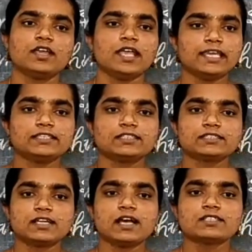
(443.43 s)
Anything
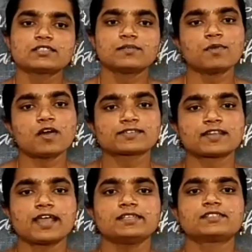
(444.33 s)
that blocks
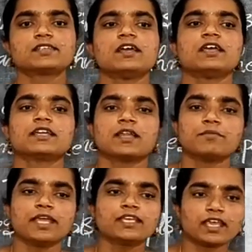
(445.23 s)
light can
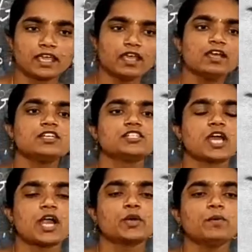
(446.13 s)
make a
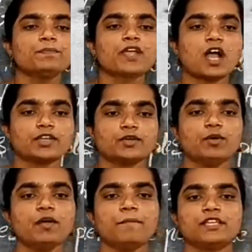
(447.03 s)
shadow on
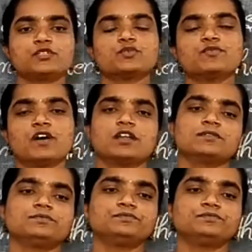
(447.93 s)
your bedroom wall.